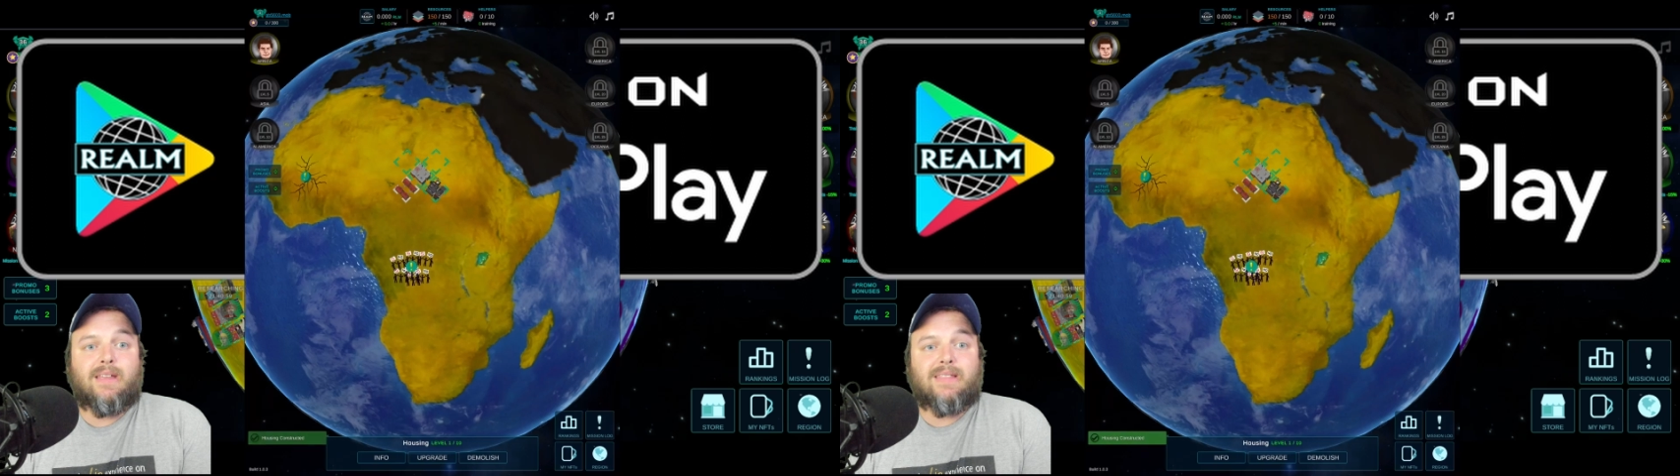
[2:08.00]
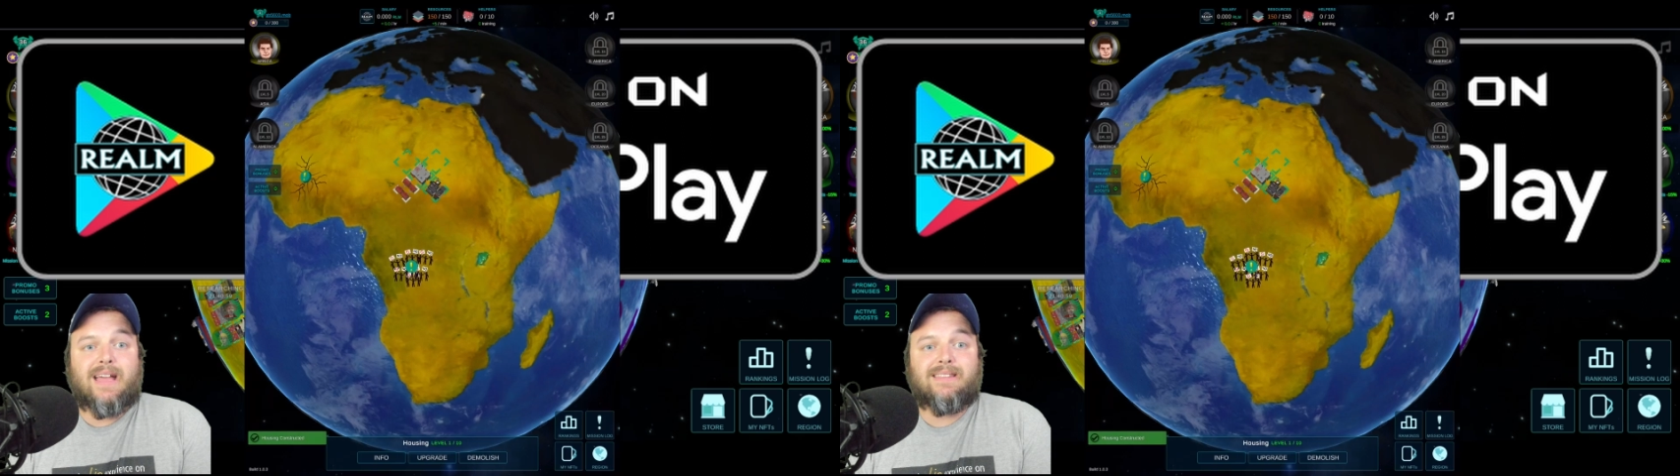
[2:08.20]

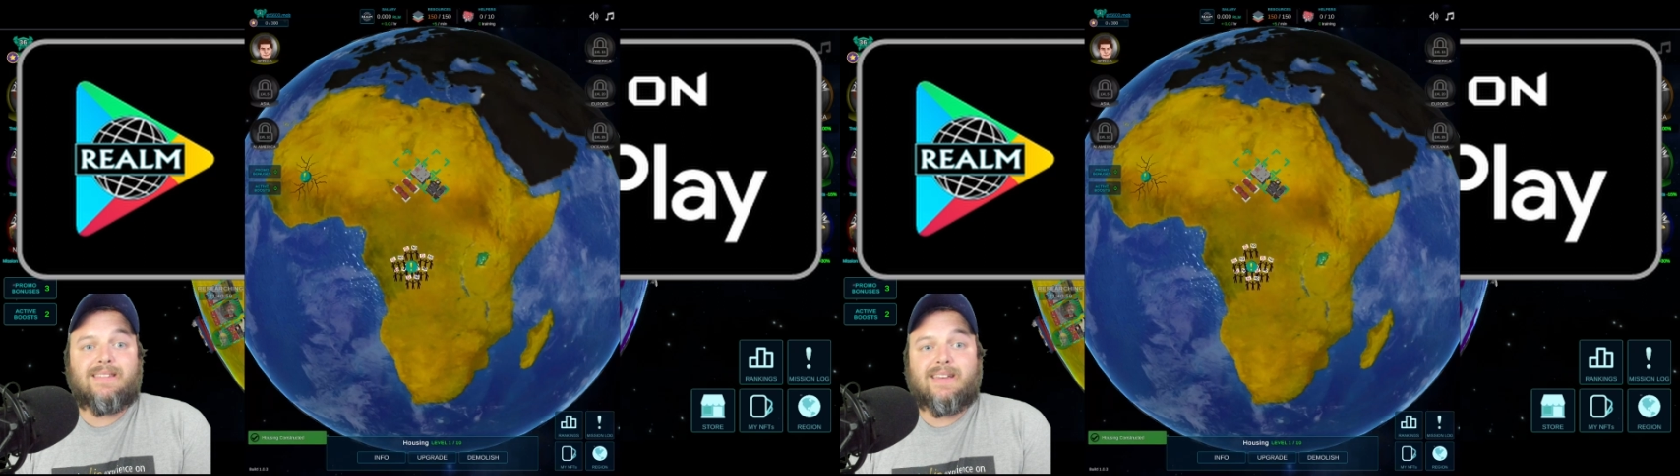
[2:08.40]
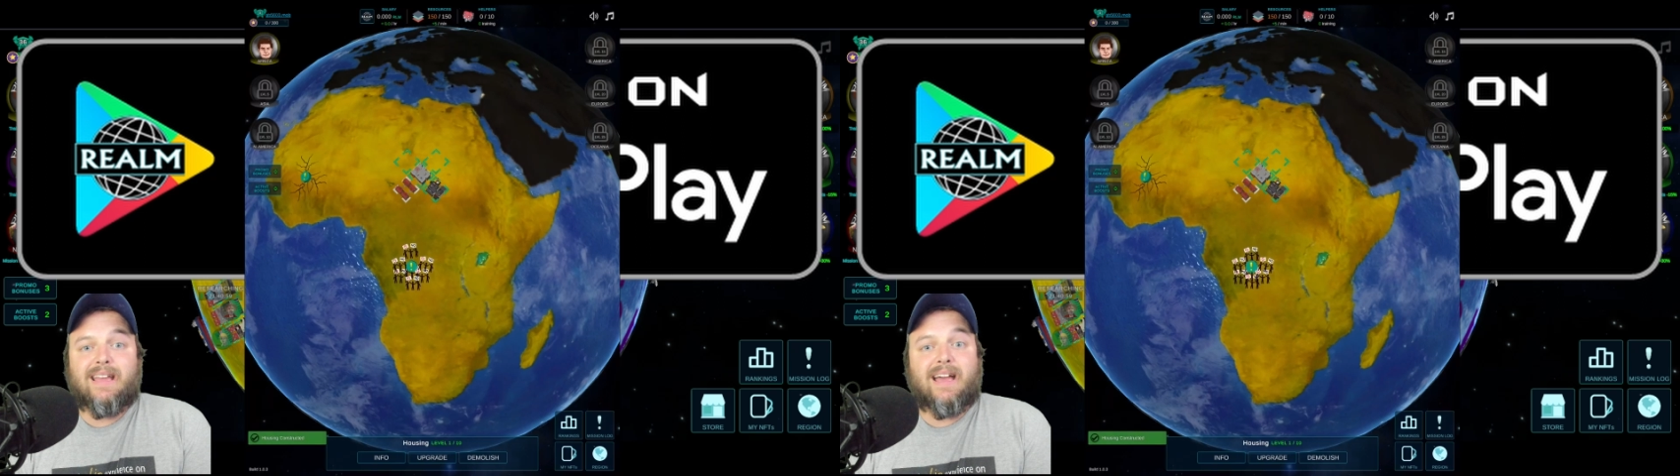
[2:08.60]
And building
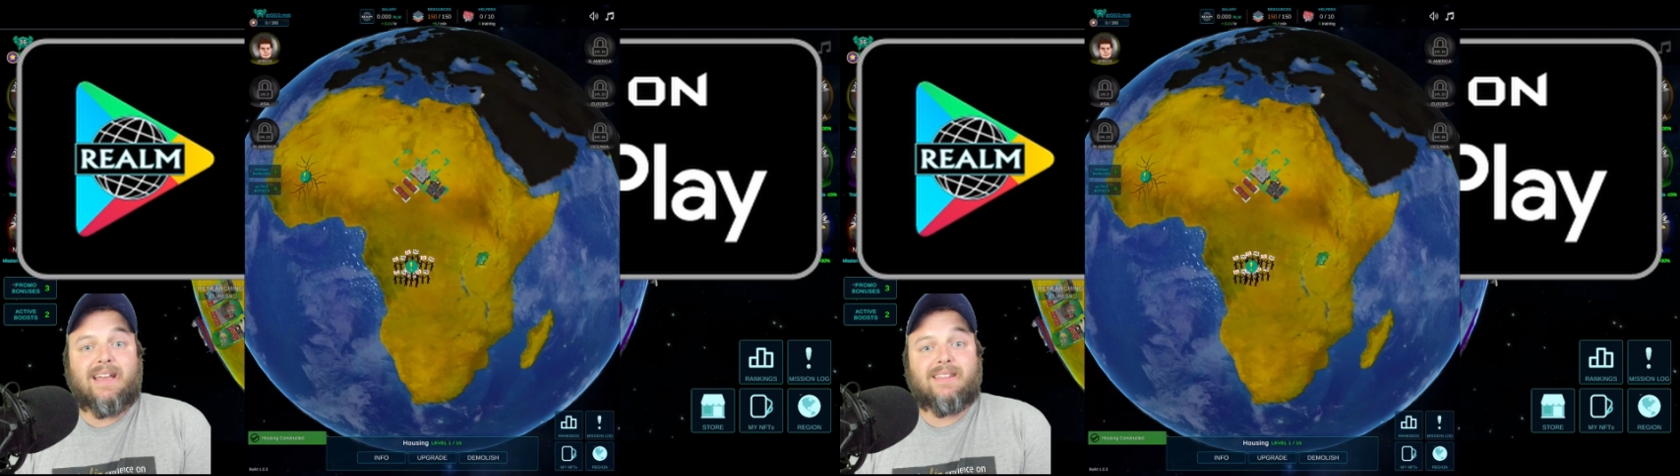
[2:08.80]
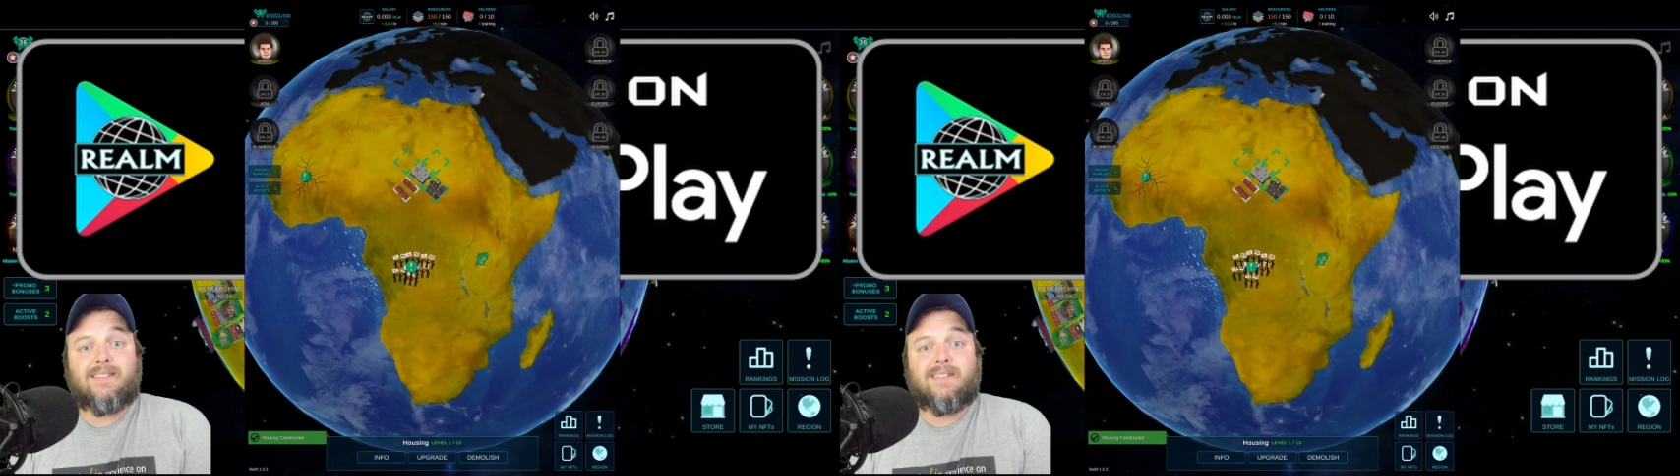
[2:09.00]
that's it,
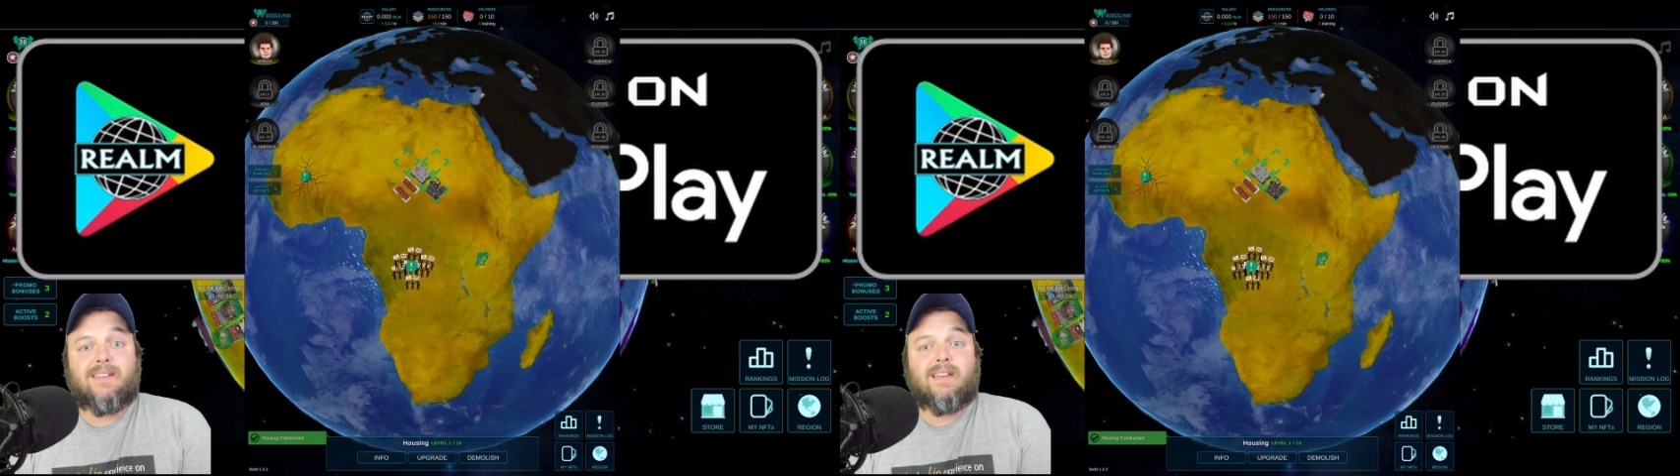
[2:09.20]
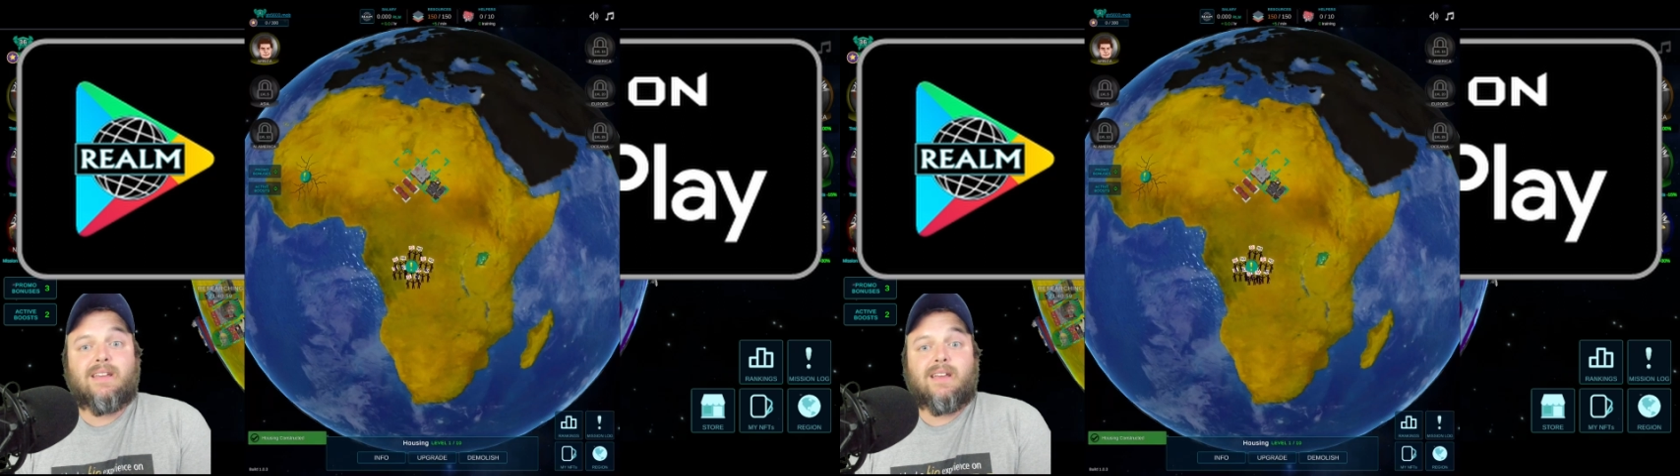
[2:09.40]
complete. Guys.